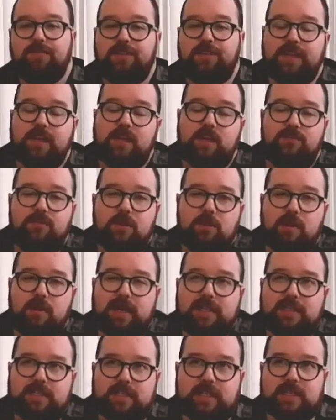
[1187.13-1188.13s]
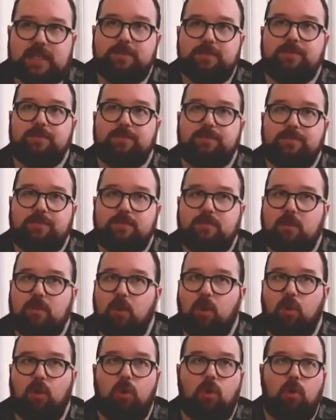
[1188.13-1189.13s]
Think of your essay
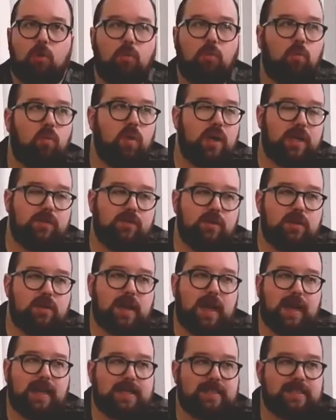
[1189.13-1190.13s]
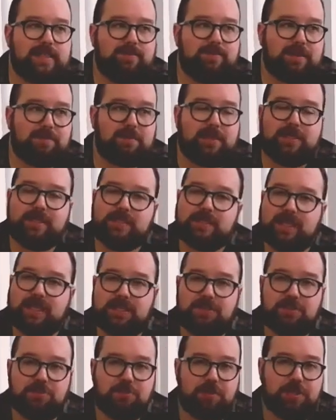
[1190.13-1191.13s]
or whatever academic piece of
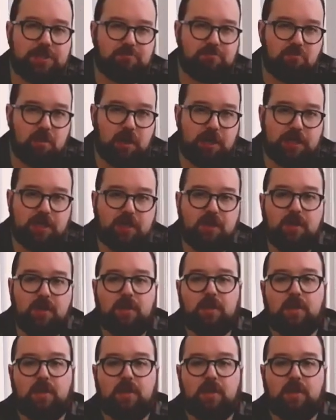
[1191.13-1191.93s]
text you're trying to write